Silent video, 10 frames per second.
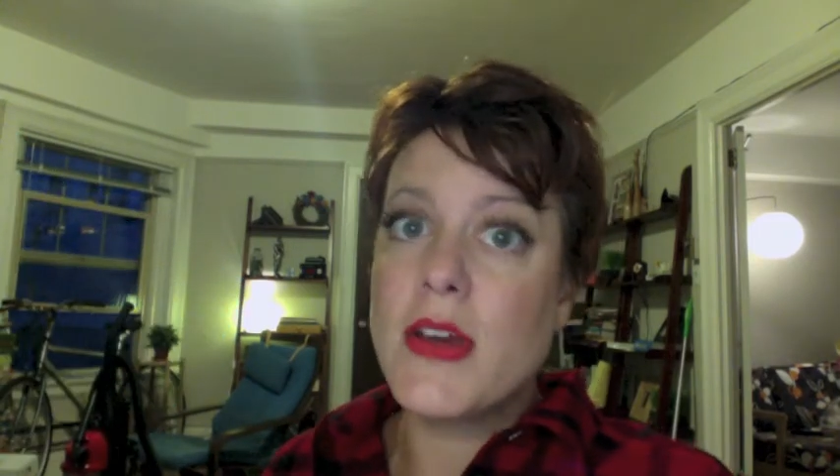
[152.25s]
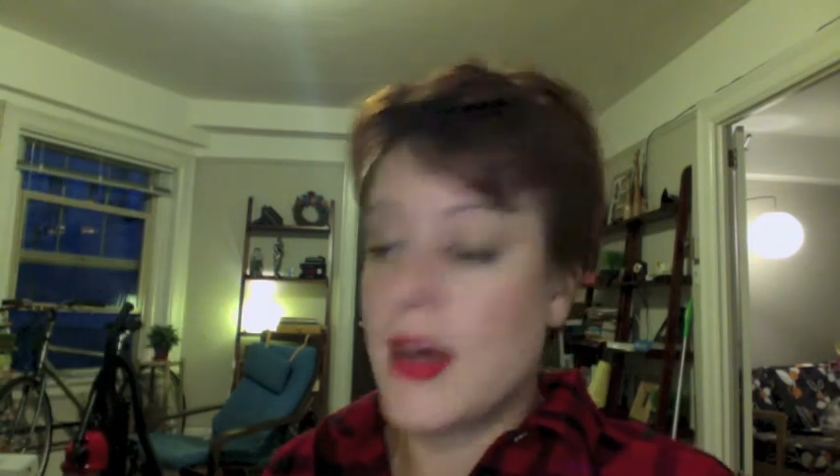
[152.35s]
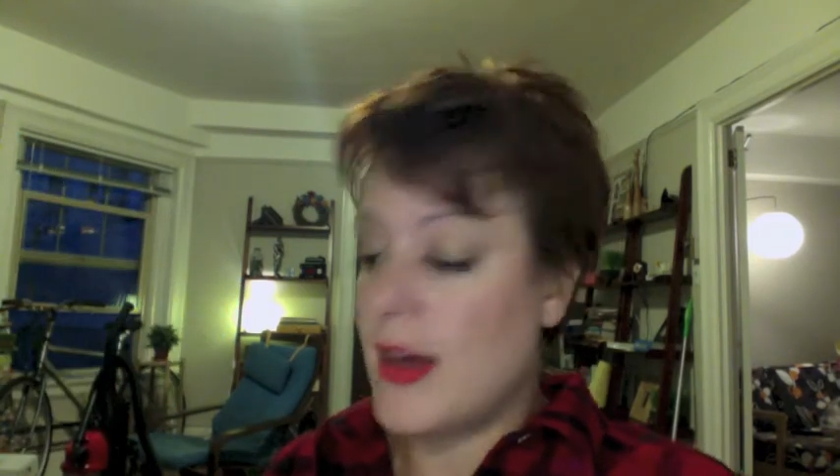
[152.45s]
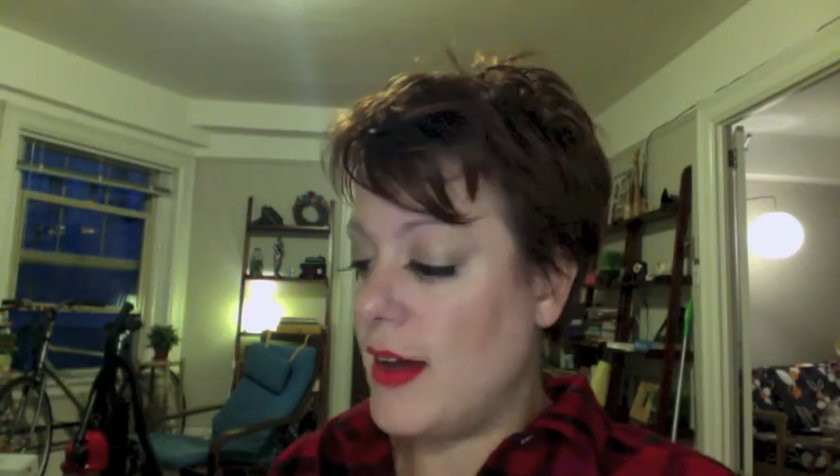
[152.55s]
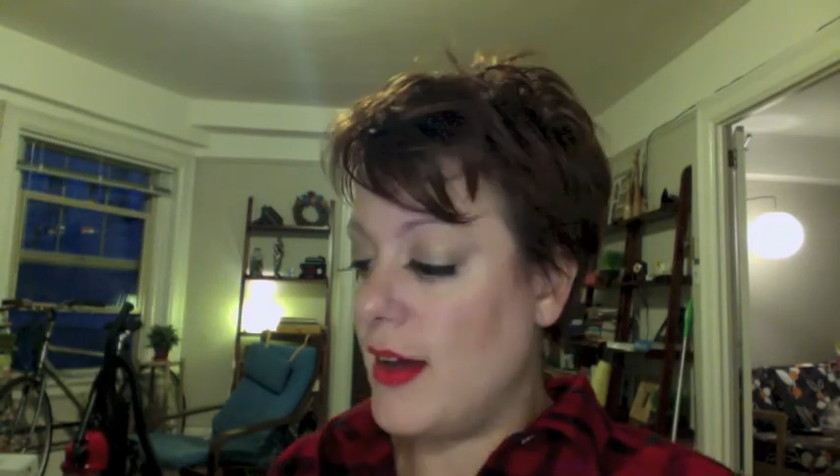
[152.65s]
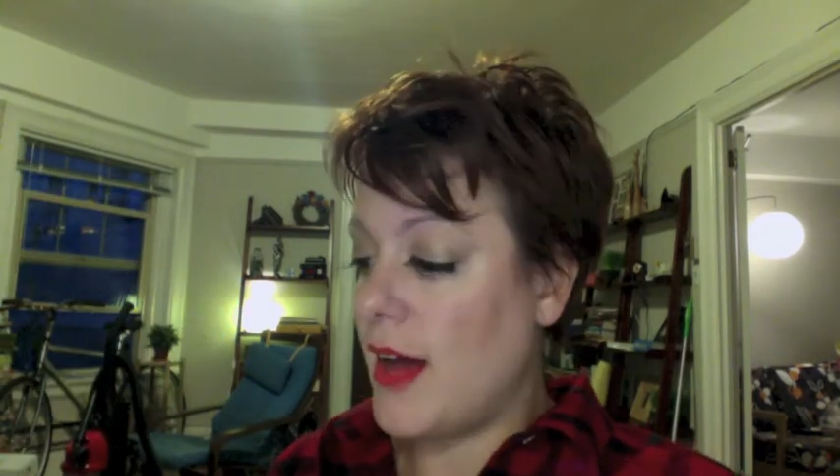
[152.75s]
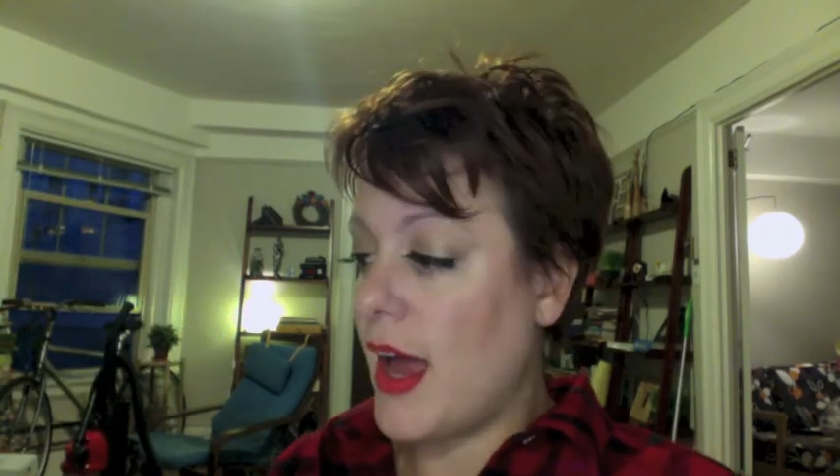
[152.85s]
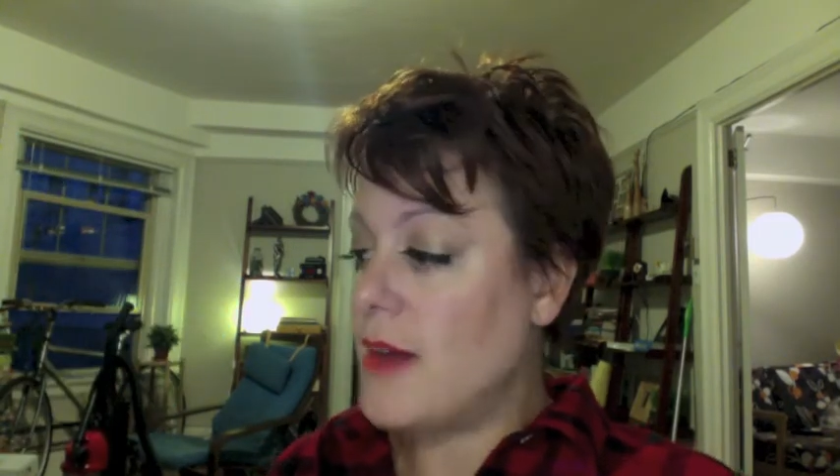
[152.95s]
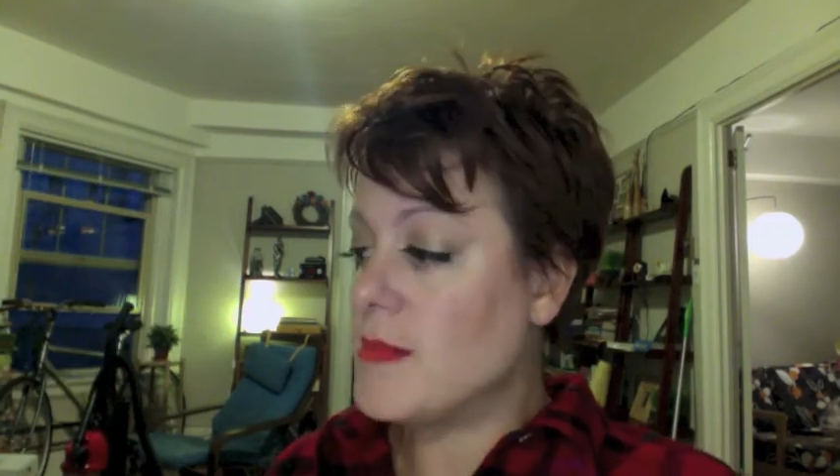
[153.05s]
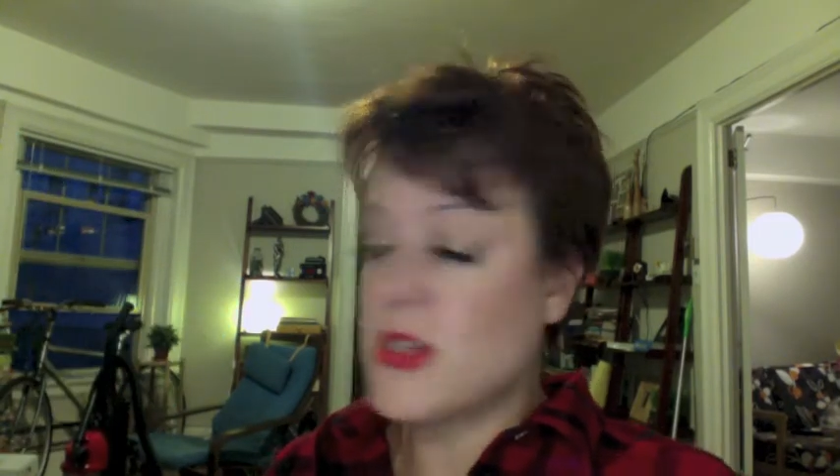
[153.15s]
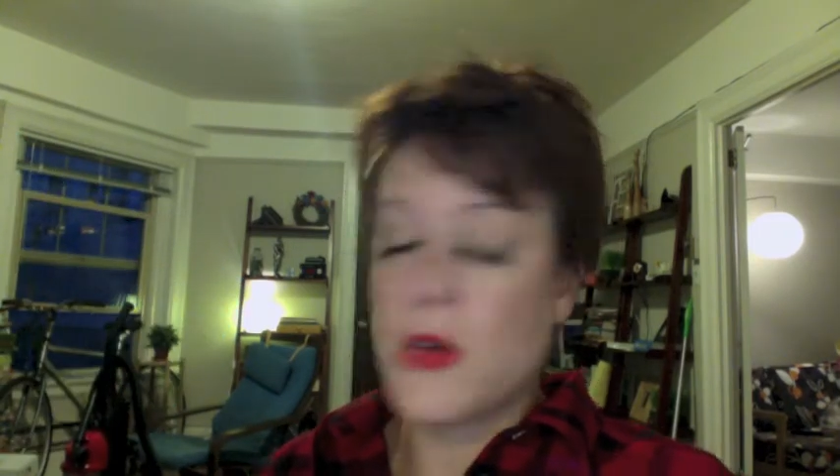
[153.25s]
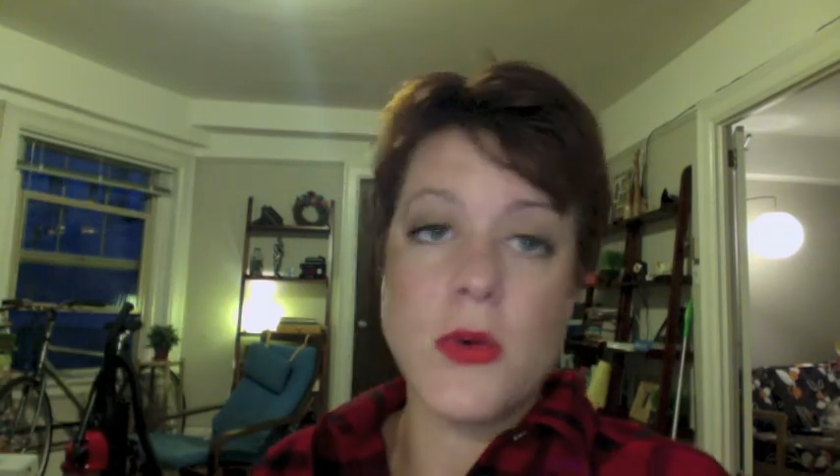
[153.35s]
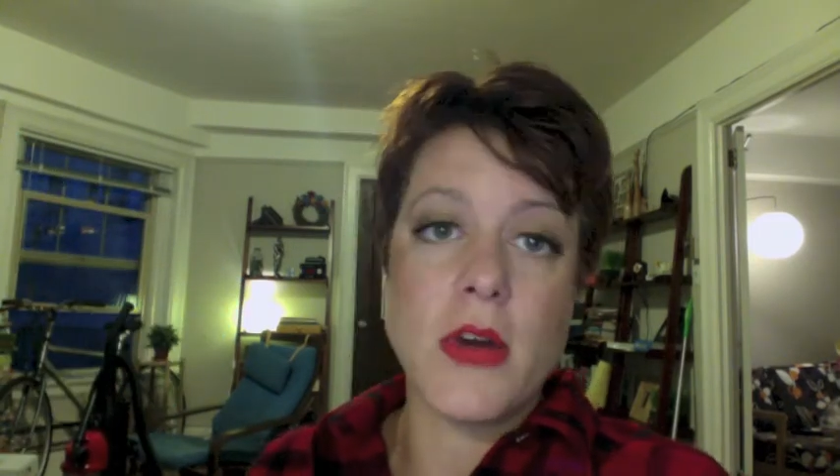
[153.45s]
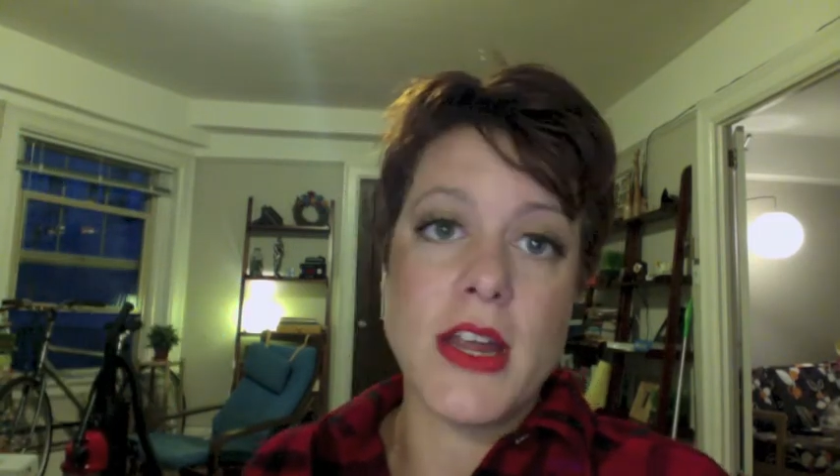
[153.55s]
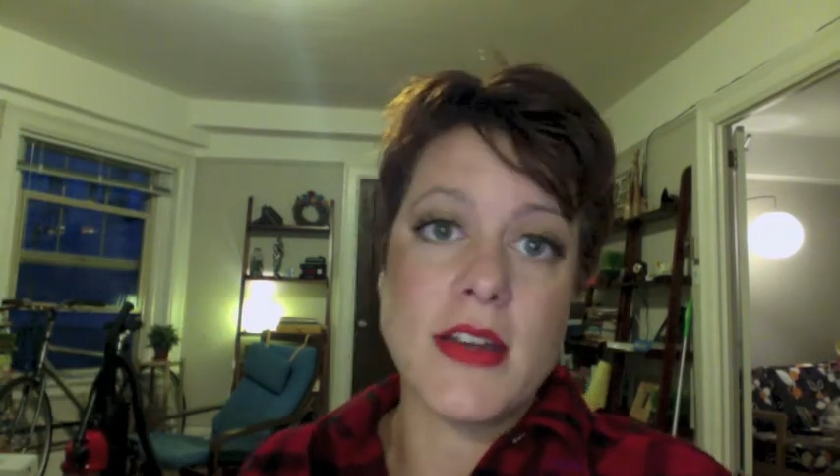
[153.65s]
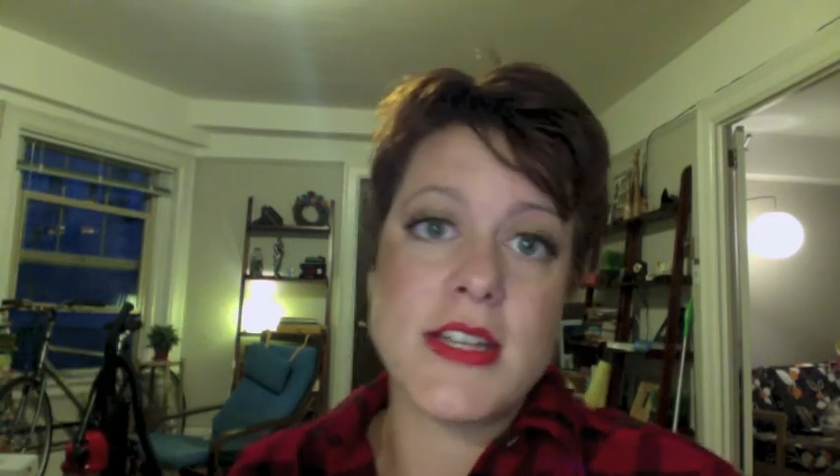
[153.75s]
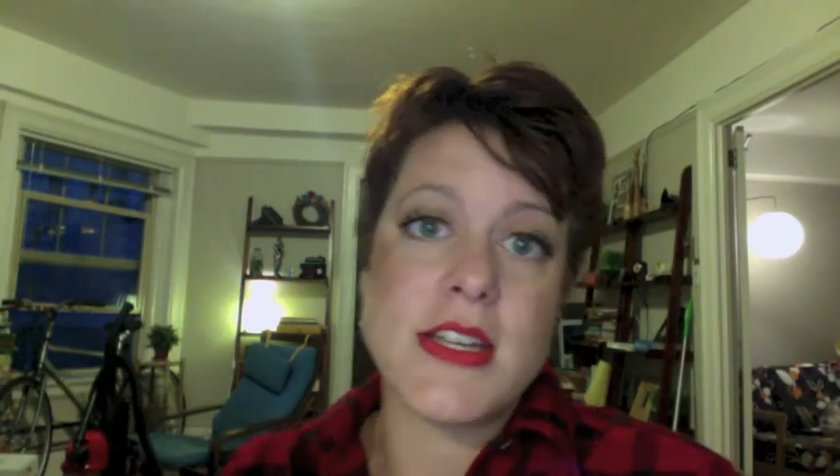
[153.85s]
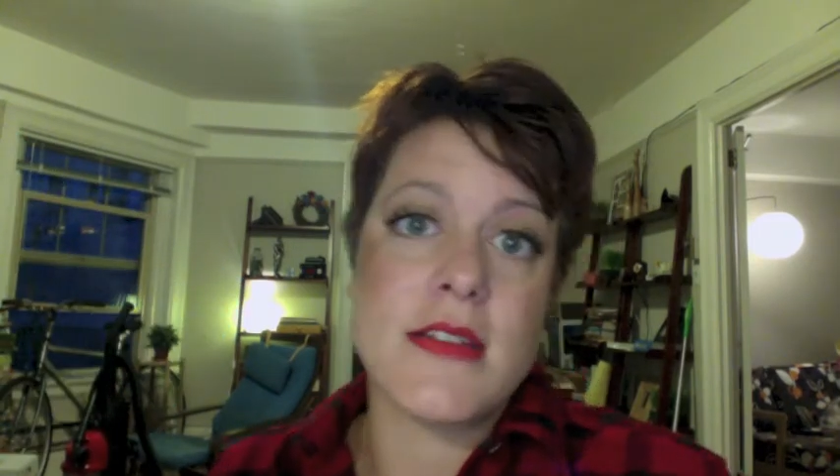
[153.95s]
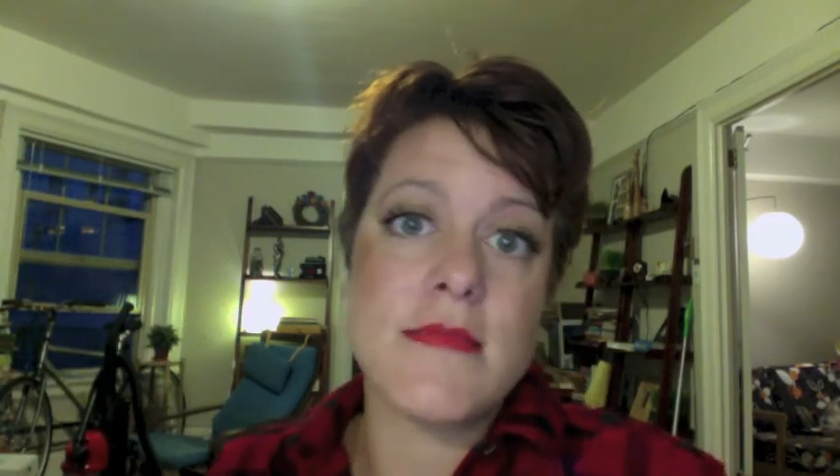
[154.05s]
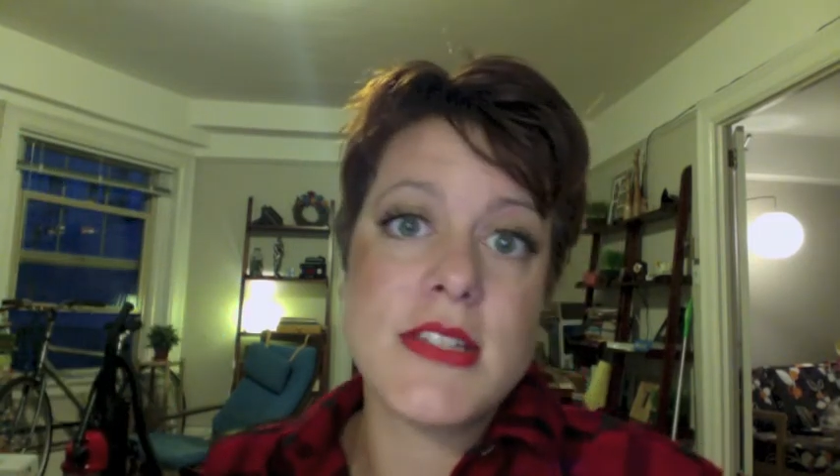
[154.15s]
items according
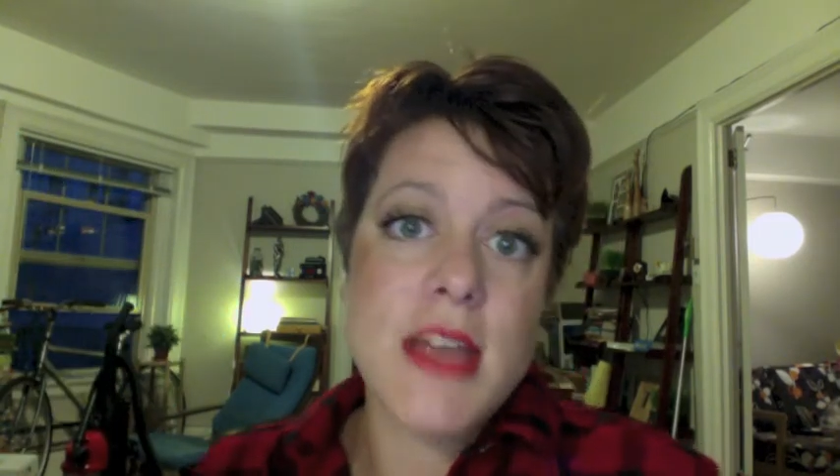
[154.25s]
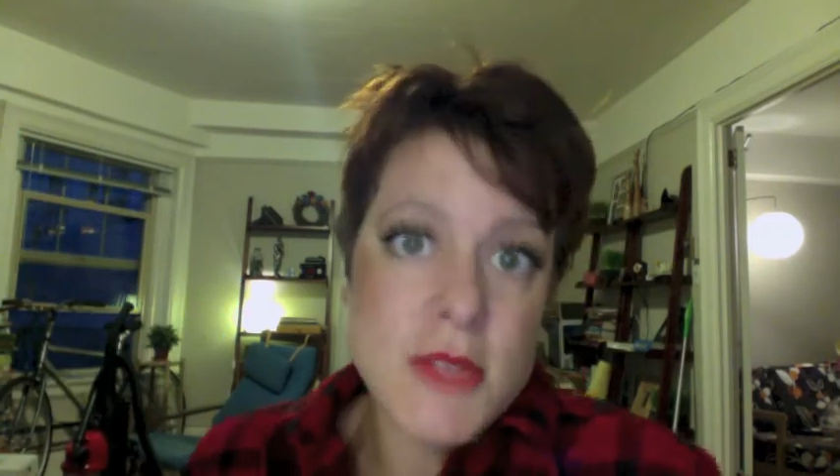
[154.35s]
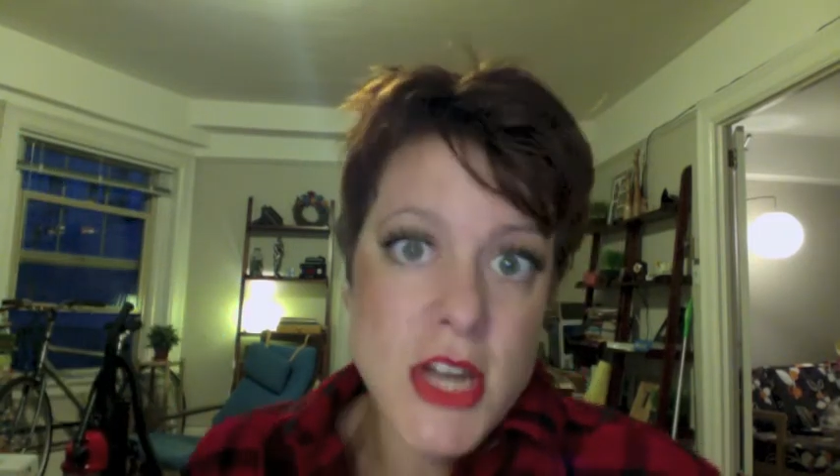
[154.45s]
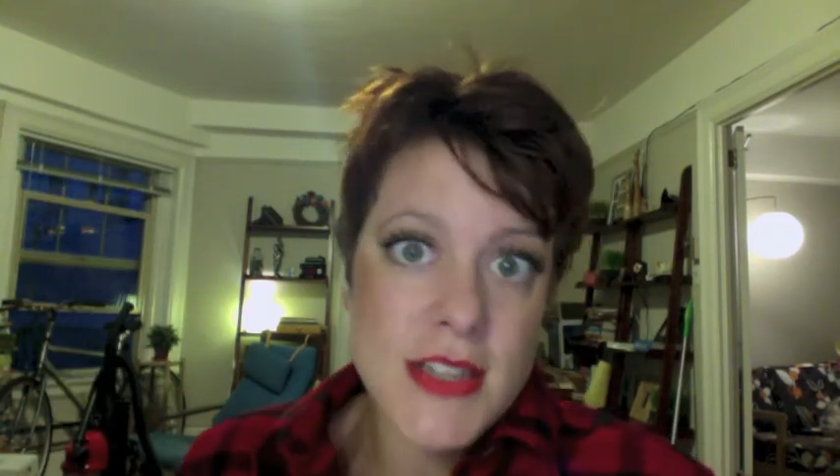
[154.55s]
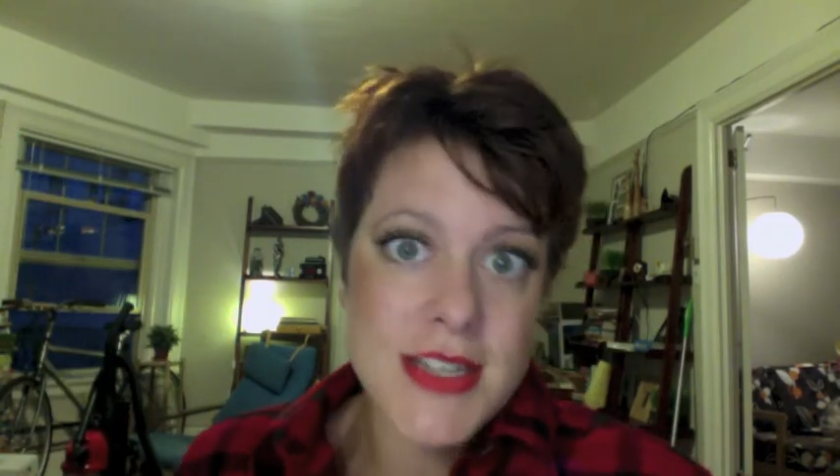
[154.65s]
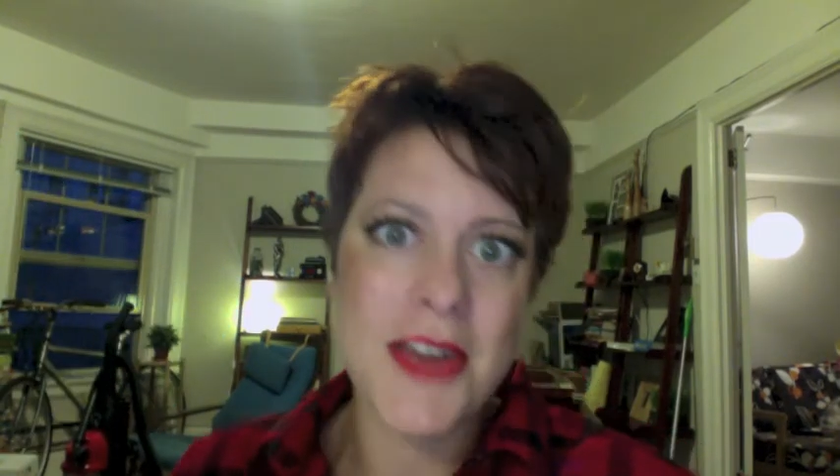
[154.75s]
to subject.